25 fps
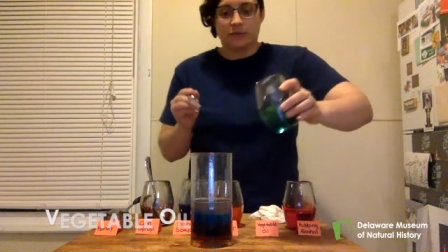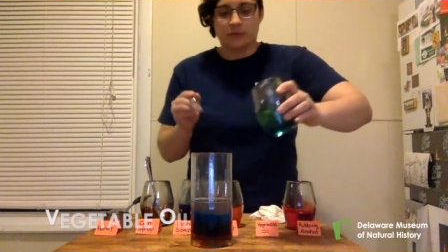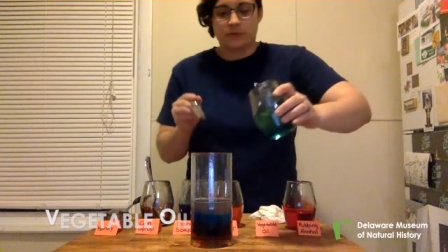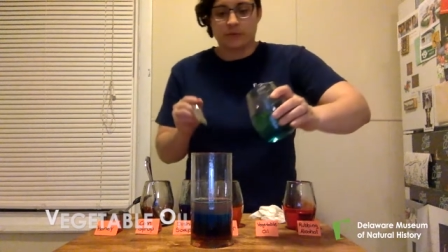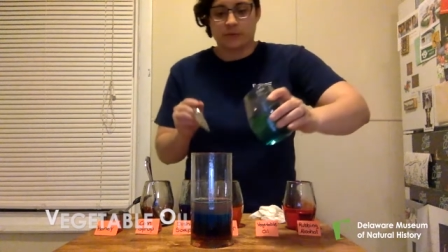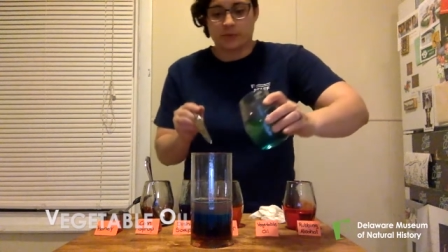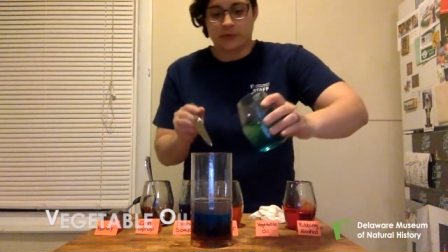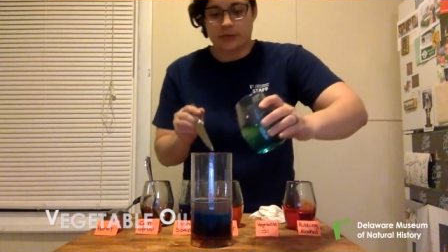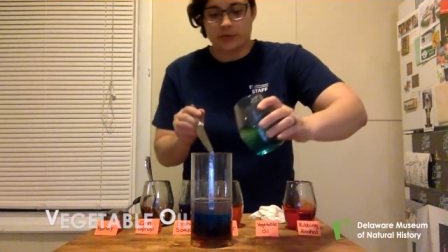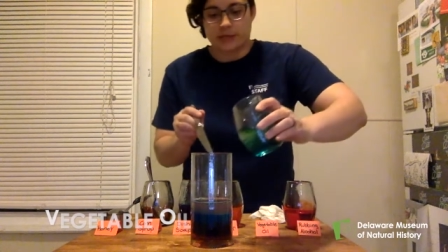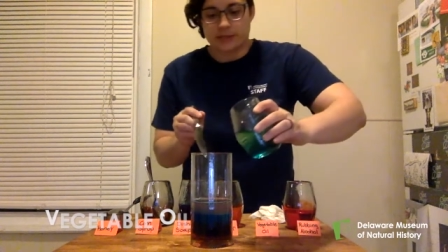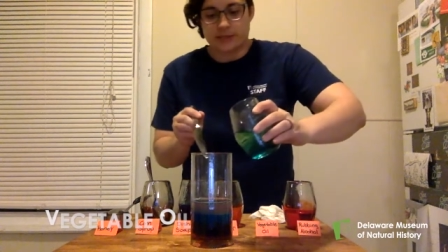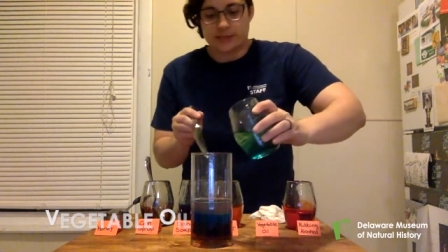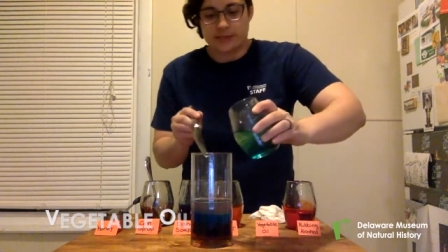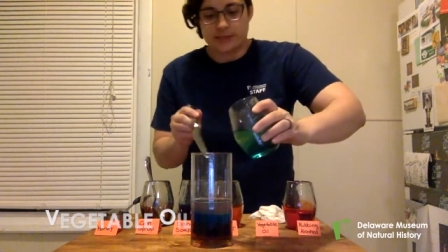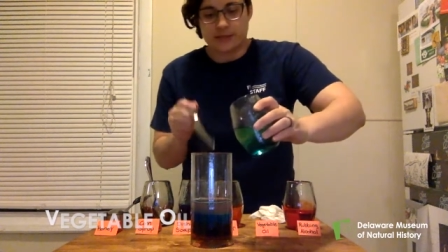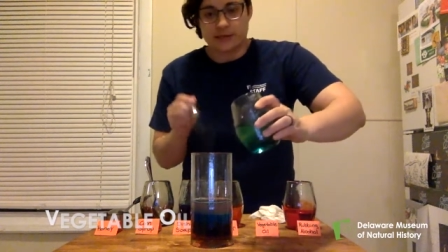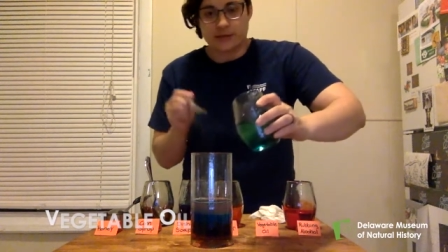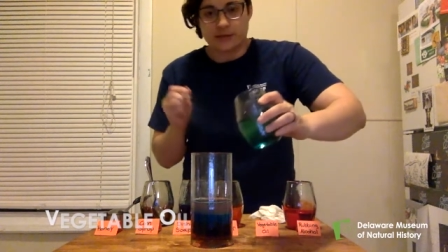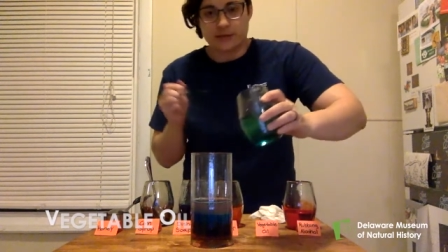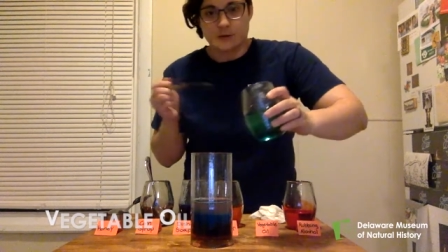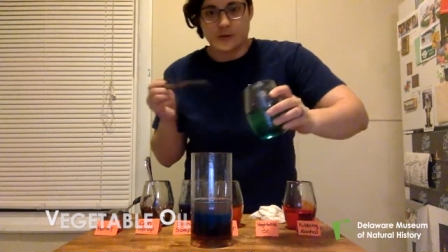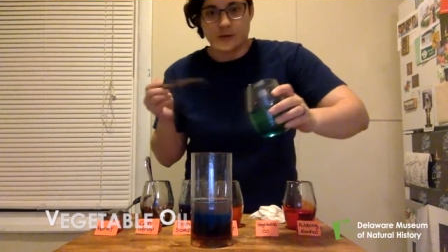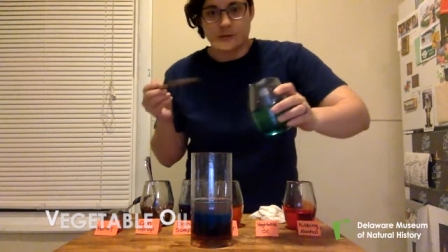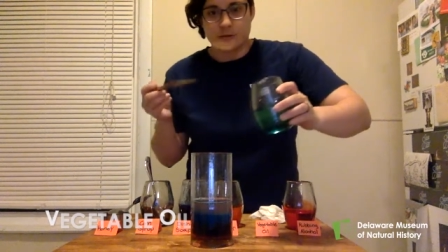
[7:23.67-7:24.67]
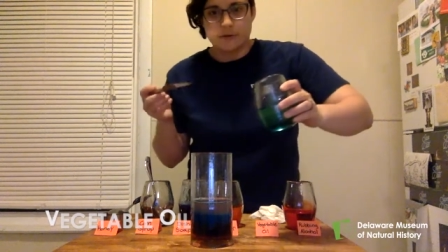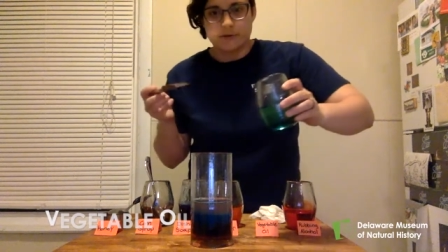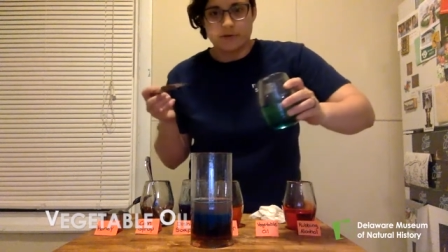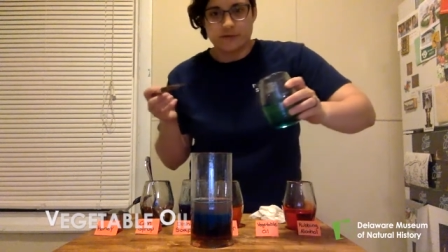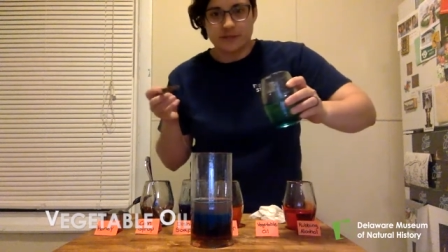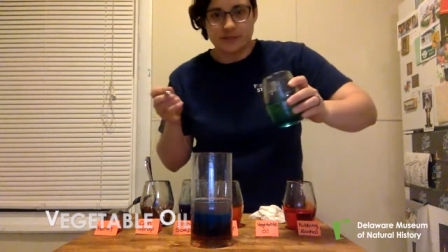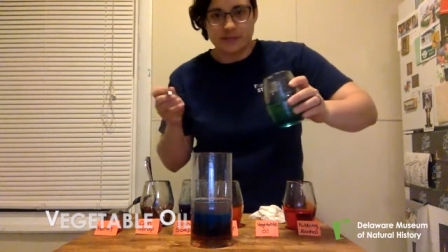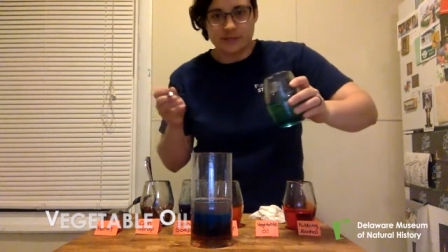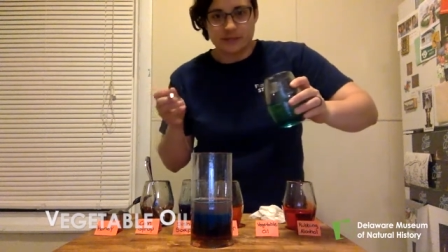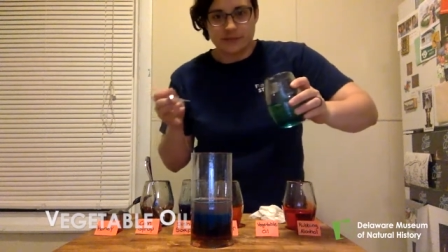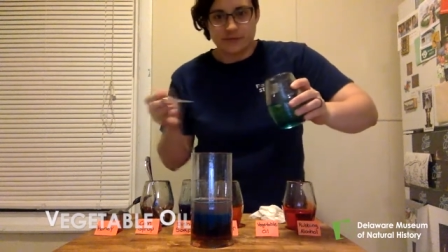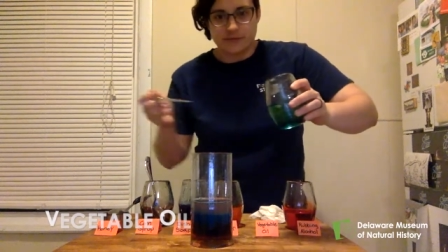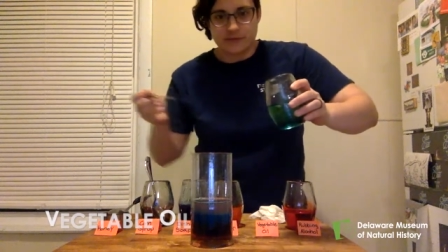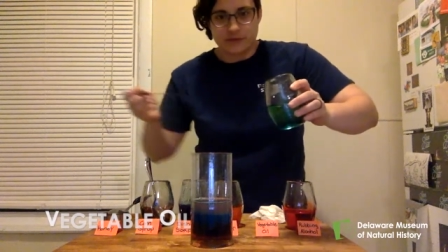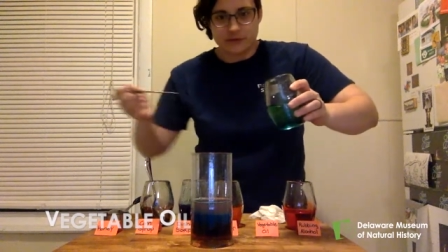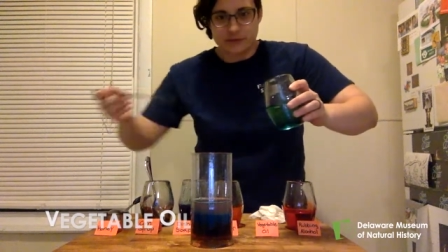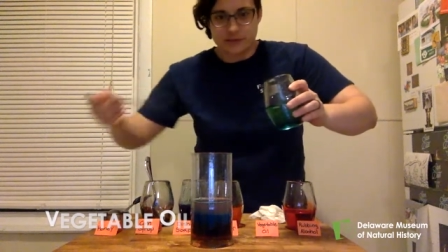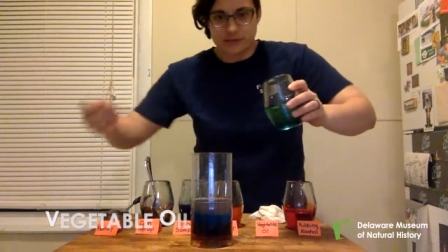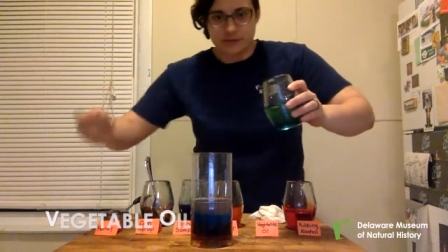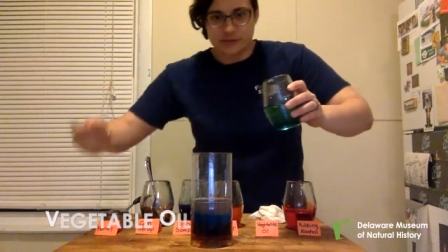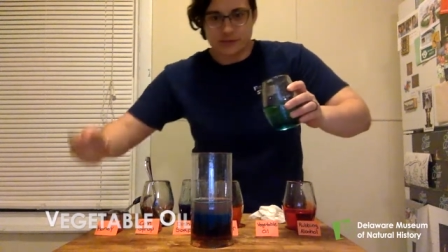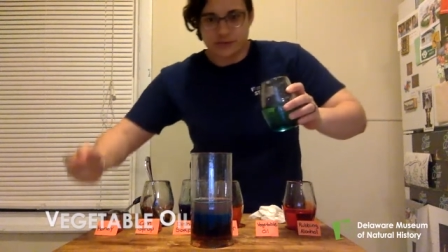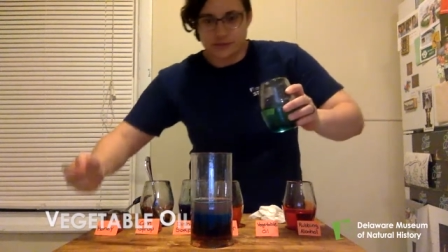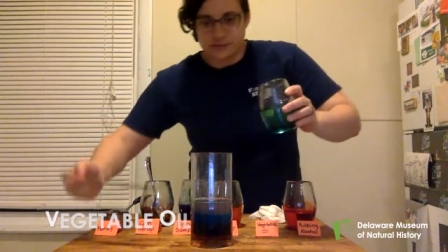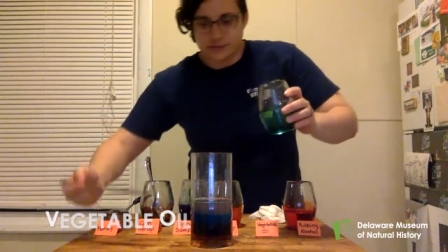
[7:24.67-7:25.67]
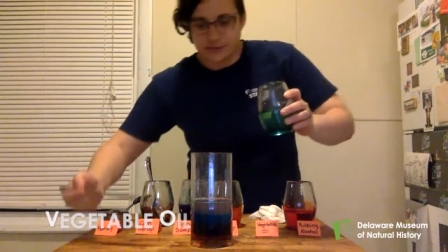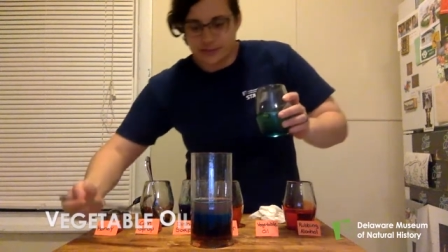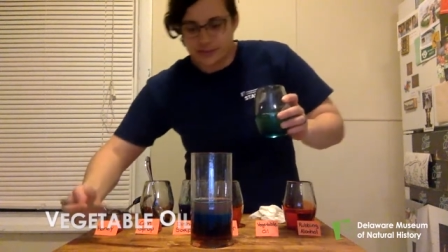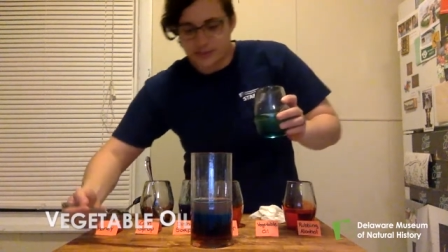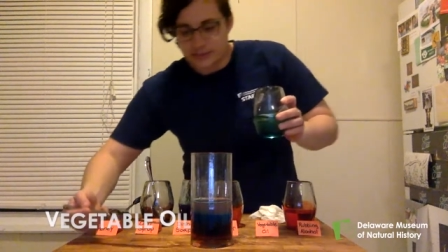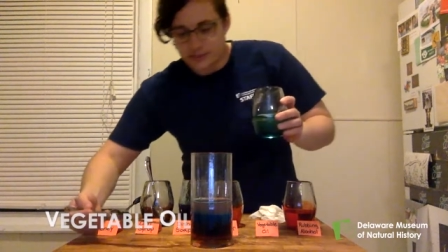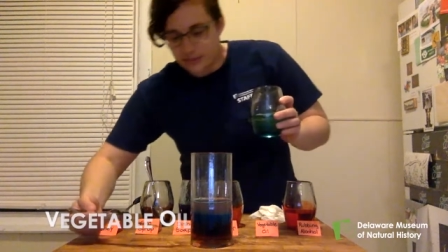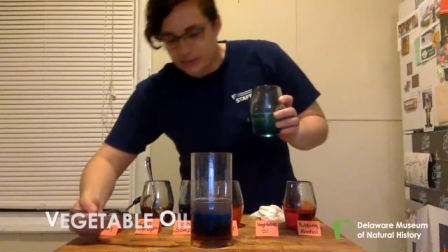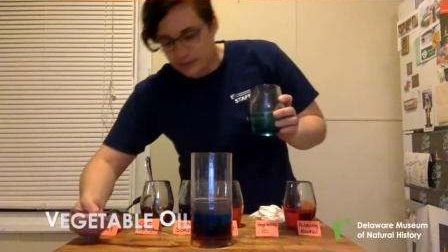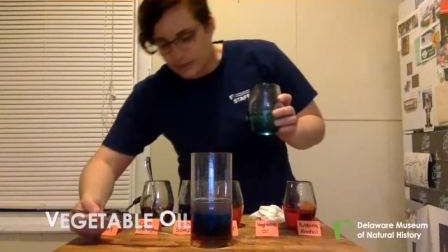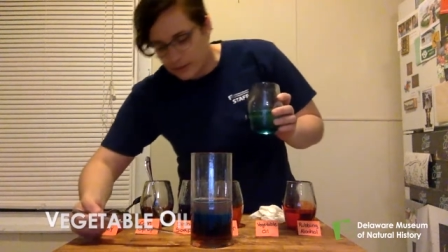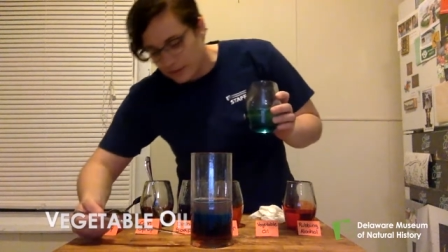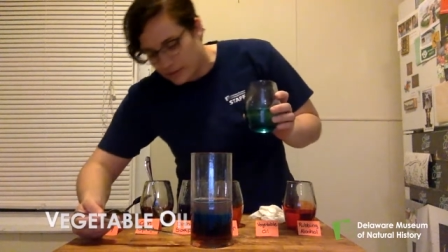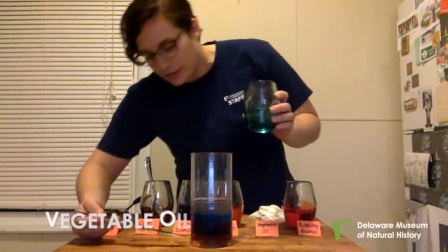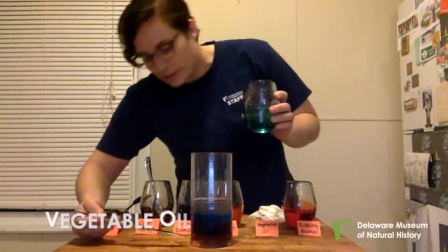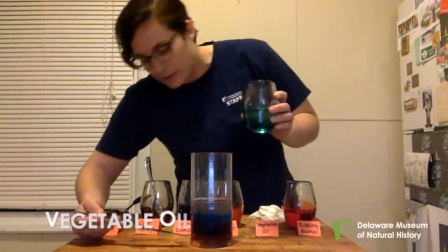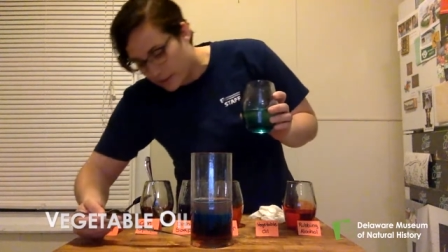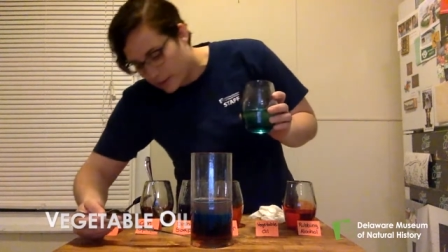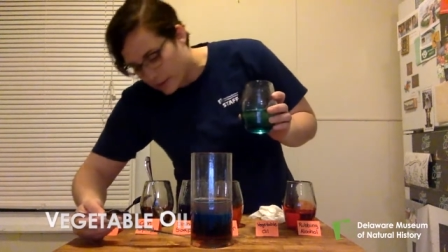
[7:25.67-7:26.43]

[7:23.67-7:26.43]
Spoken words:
so we're going to see a little bit of a difference, because you can see